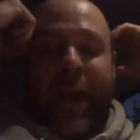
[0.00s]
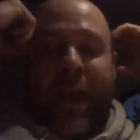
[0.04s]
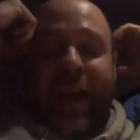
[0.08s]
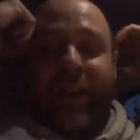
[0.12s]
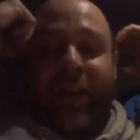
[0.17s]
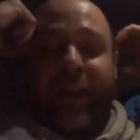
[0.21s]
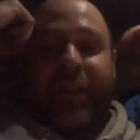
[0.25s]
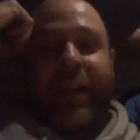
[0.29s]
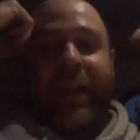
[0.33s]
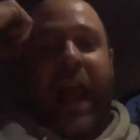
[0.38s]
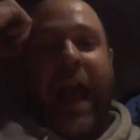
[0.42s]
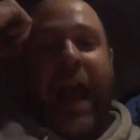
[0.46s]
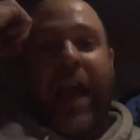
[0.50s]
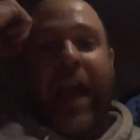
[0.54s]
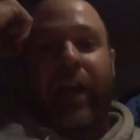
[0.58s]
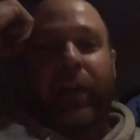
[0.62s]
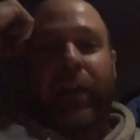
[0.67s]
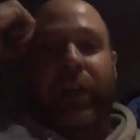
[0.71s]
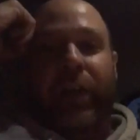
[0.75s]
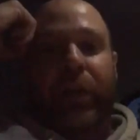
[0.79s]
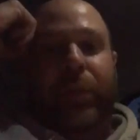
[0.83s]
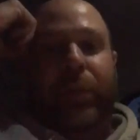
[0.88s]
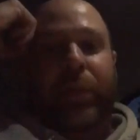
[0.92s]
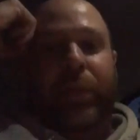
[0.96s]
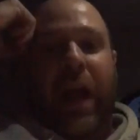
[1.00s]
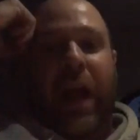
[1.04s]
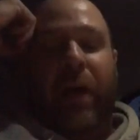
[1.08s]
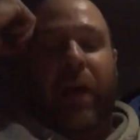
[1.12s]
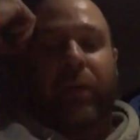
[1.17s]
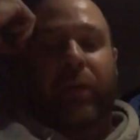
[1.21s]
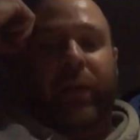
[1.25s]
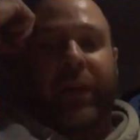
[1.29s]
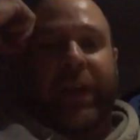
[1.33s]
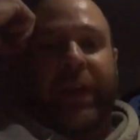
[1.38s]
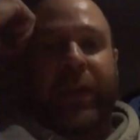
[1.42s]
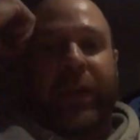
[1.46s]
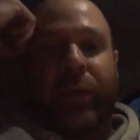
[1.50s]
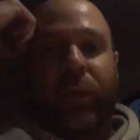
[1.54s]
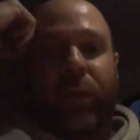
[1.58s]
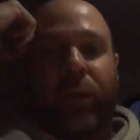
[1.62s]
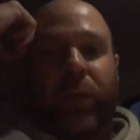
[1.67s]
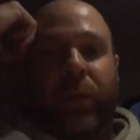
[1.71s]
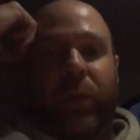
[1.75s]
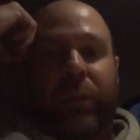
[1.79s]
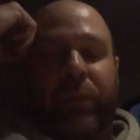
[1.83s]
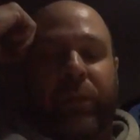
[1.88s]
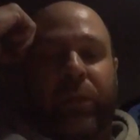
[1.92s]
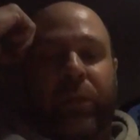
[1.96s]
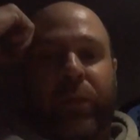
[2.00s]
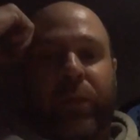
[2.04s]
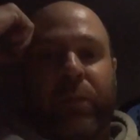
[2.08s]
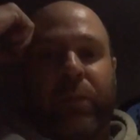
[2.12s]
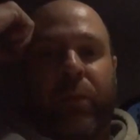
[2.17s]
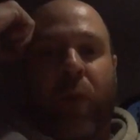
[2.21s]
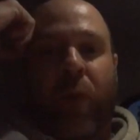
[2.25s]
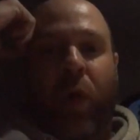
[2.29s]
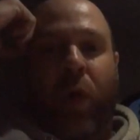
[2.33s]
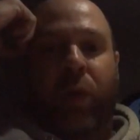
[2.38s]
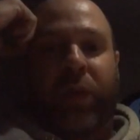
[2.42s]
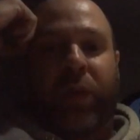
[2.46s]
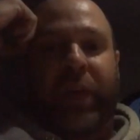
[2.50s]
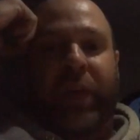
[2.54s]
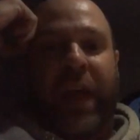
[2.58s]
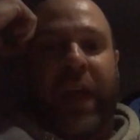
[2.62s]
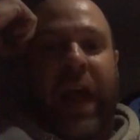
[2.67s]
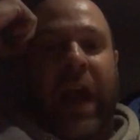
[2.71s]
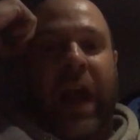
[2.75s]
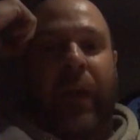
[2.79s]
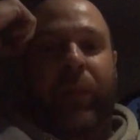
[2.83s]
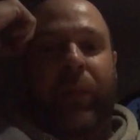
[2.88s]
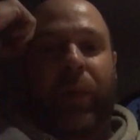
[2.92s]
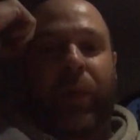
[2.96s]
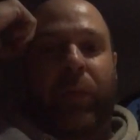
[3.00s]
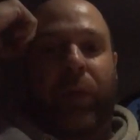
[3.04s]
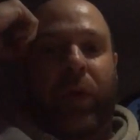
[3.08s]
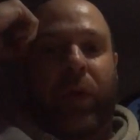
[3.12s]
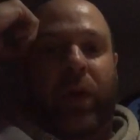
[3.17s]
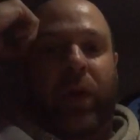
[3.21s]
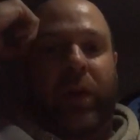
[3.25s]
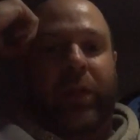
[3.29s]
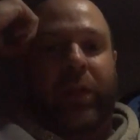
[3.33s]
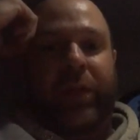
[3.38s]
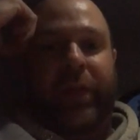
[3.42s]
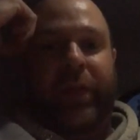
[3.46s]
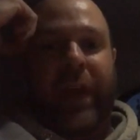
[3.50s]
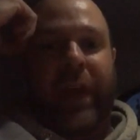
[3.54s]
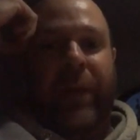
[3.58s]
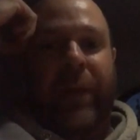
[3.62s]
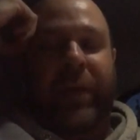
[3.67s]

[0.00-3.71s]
My style is probably most comparable.